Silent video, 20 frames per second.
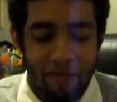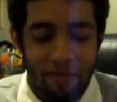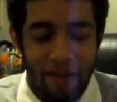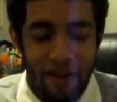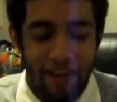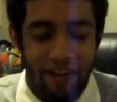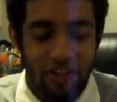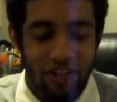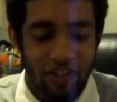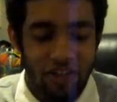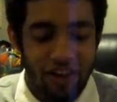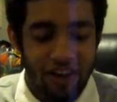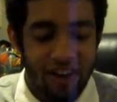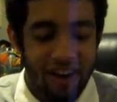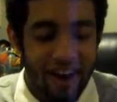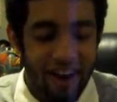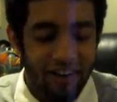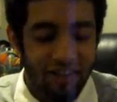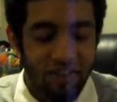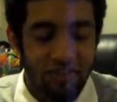picture.
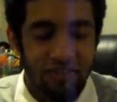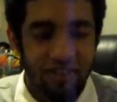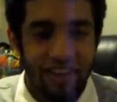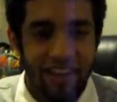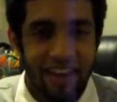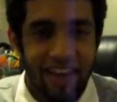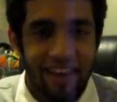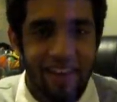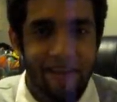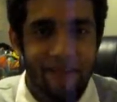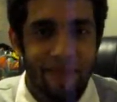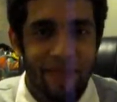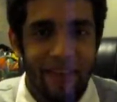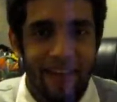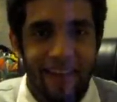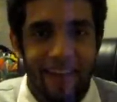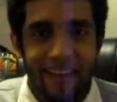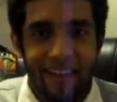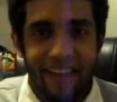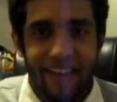Actually,
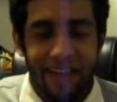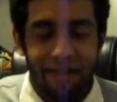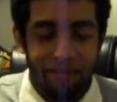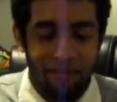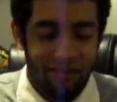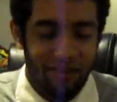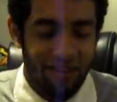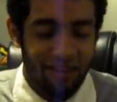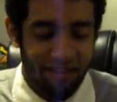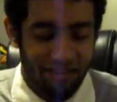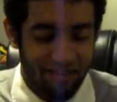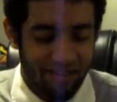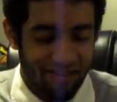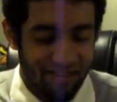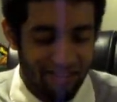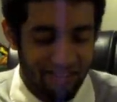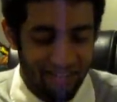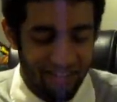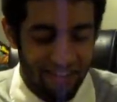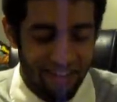it came with
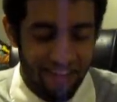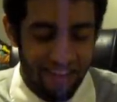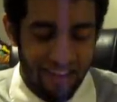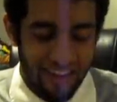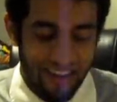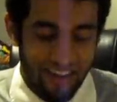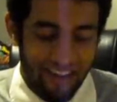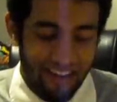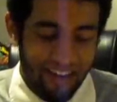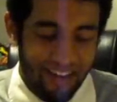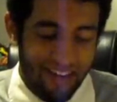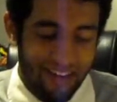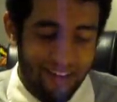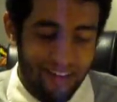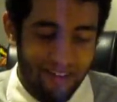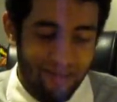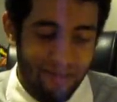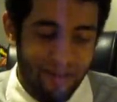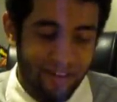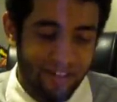
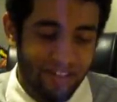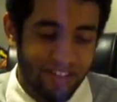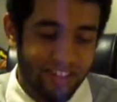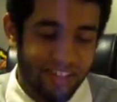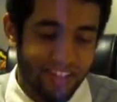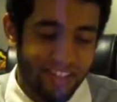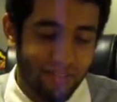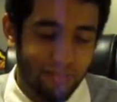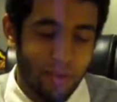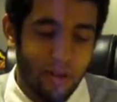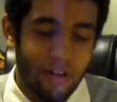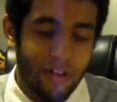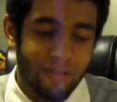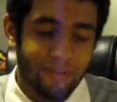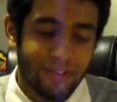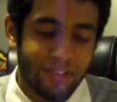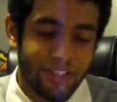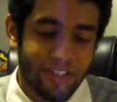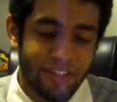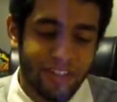a picture that says
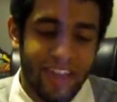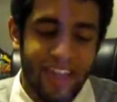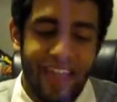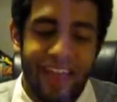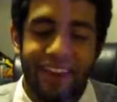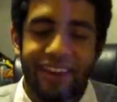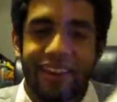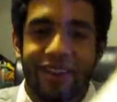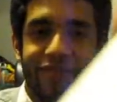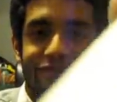"Welcome to Candy